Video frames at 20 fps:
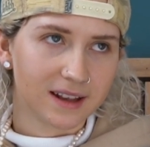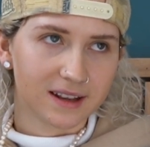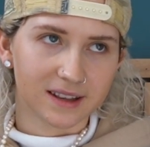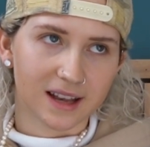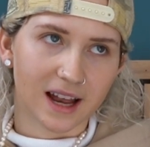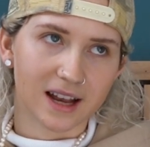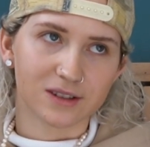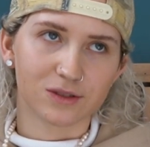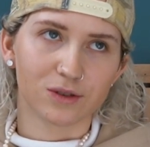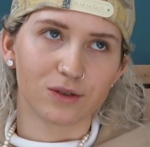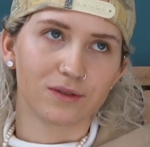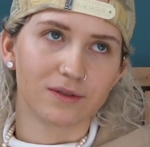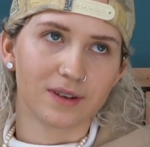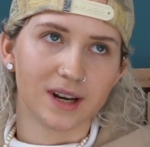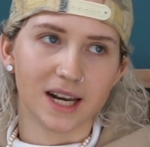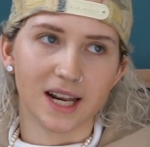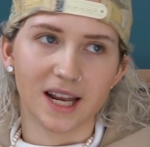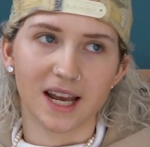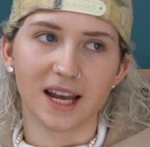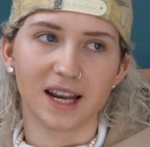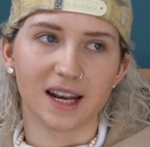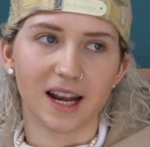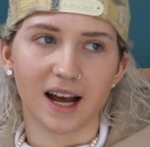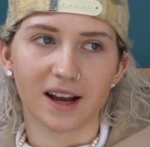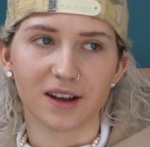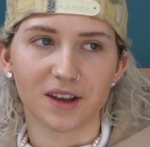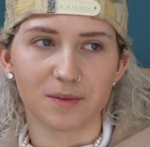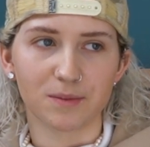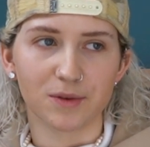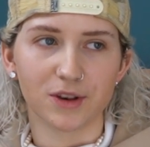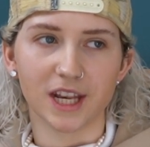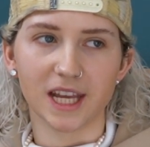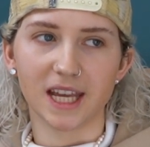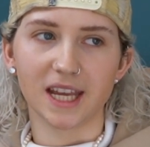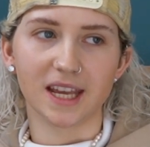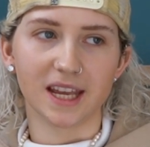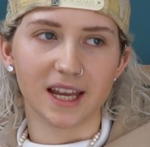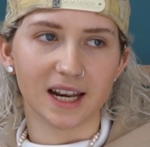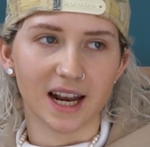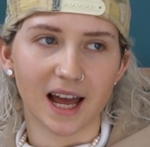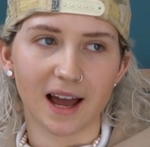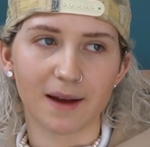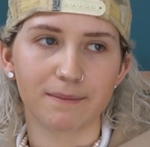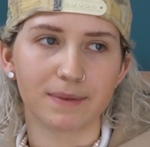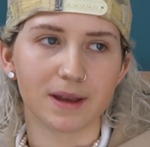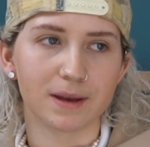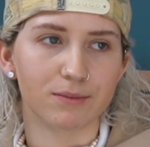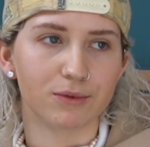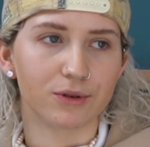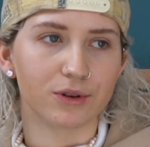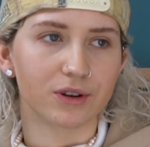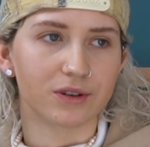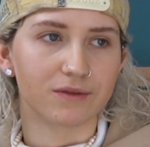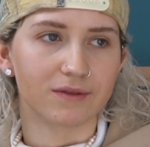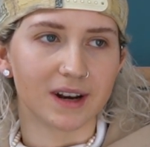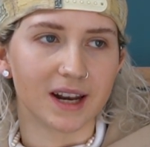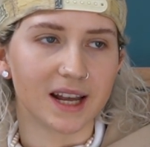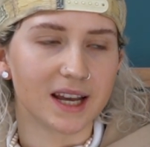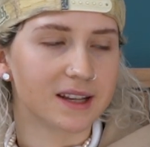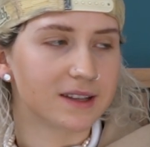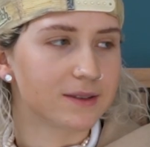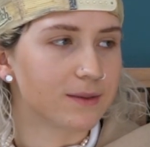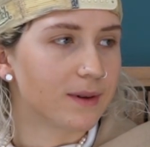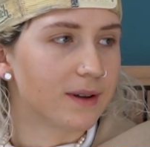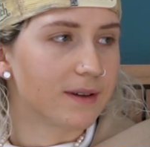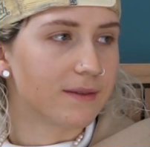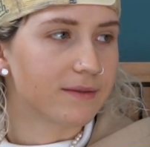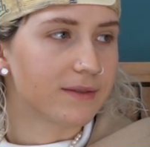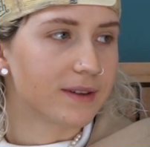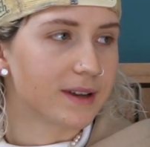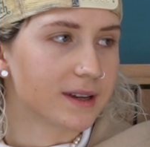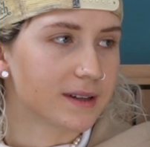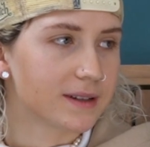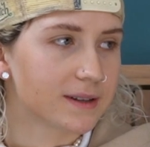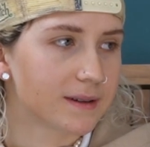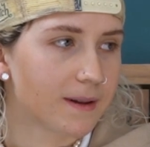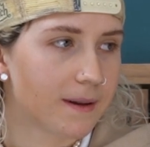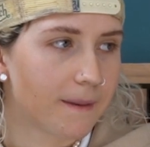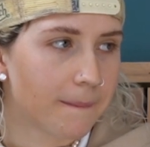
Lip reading: that song really hit that community, and like people could relate to it and things.